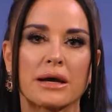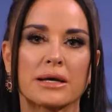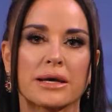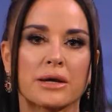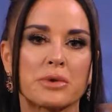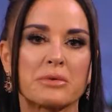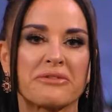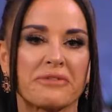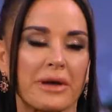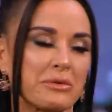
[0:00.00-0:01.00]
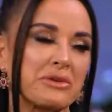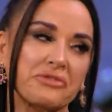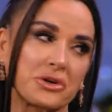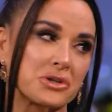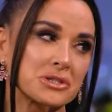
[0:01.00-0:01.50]
for the Real Housewives of
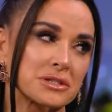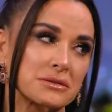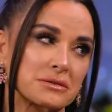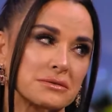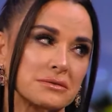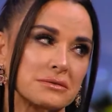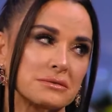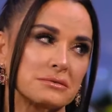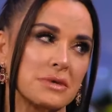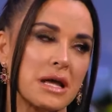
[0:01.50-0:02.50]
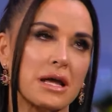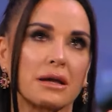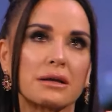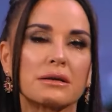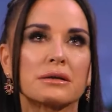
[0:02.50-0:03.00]
Beverly Hills. She did state,
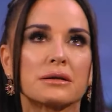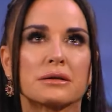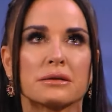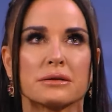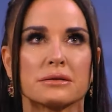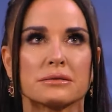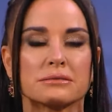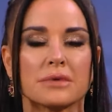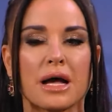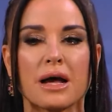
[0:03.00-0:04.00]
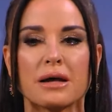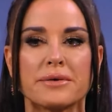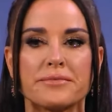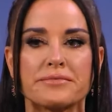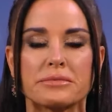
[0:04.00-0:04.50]
quote, "There were things that happened
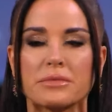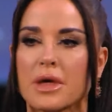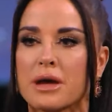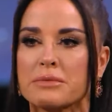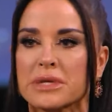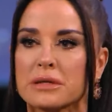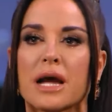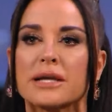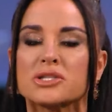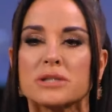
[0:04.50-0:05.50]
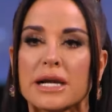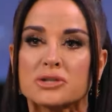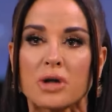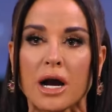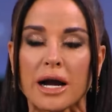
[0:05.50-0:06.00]
that made me lose my trust and I
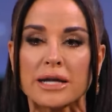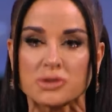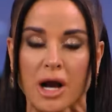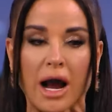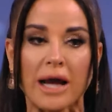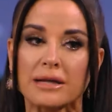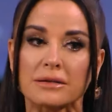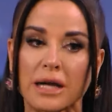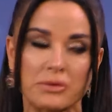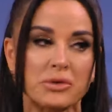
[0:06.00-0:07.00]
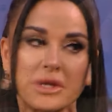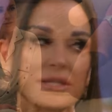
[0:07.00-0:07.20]
wasn't able to recover from."